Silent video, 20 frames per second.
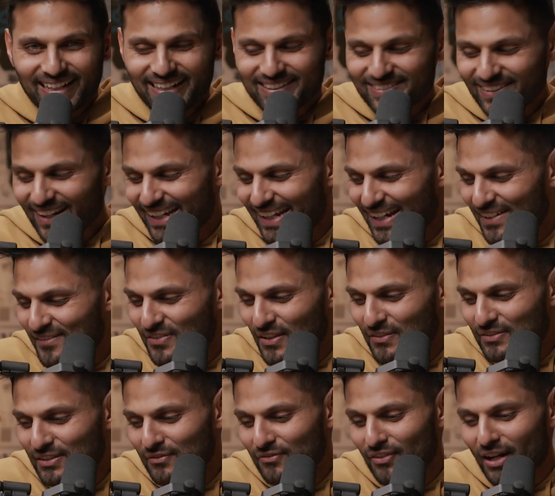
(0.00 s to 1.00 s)
okay, great. And
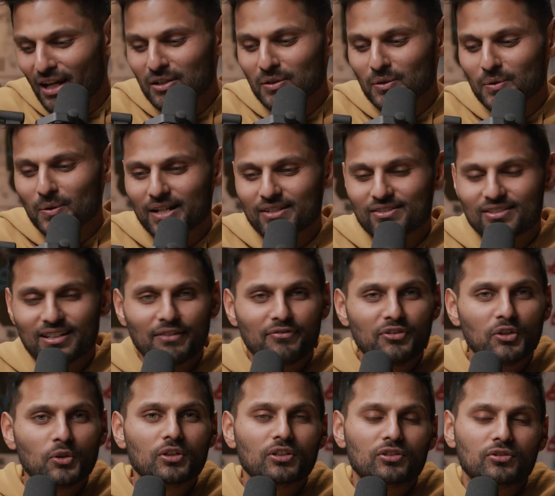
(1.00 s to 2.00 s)
fifth and final question
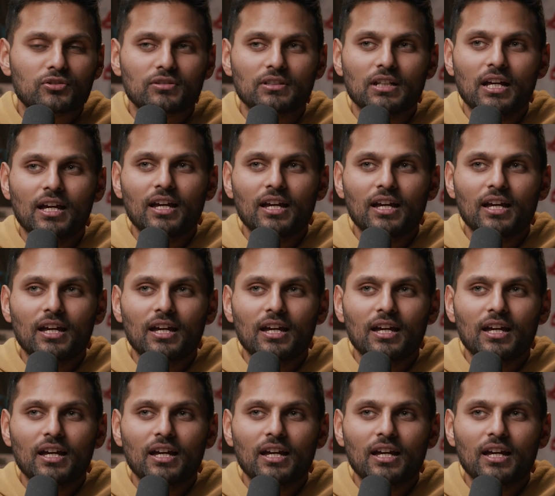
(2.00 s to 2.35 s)
If you could